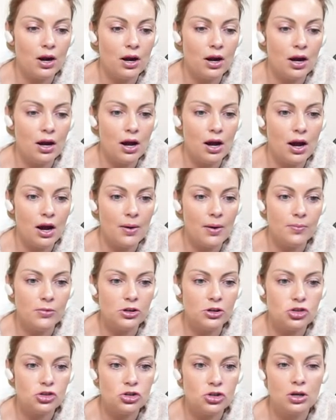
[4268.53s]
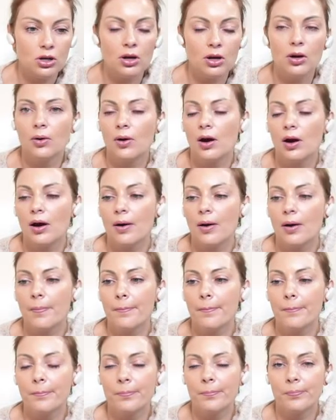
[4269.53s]
for a much,
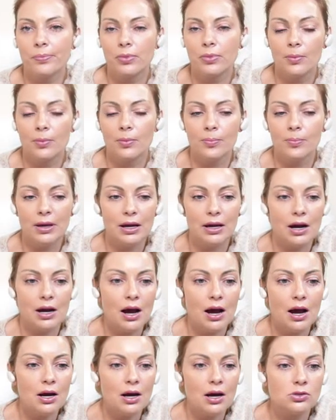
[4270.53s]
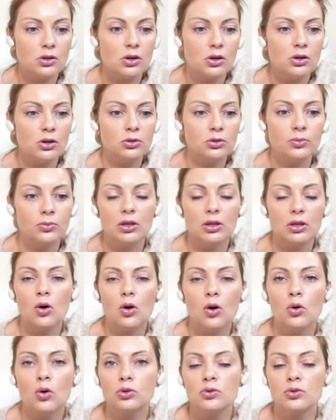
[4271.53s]
um, bigger household with
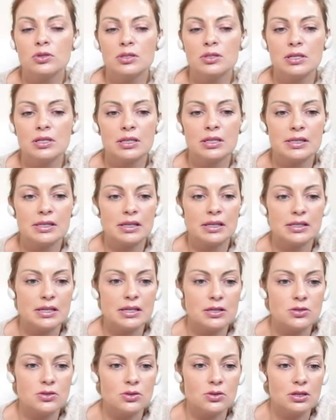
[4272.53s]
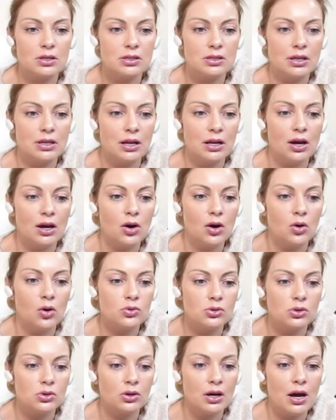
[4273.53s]
all those six accessories that are
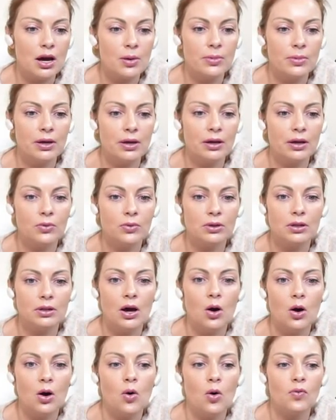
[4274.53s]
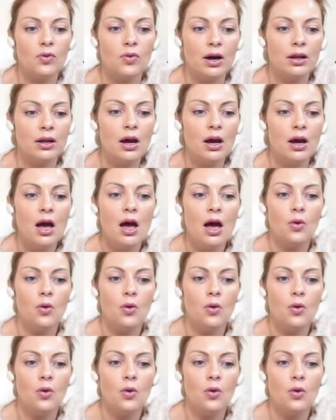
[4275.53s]
also coming with the oven.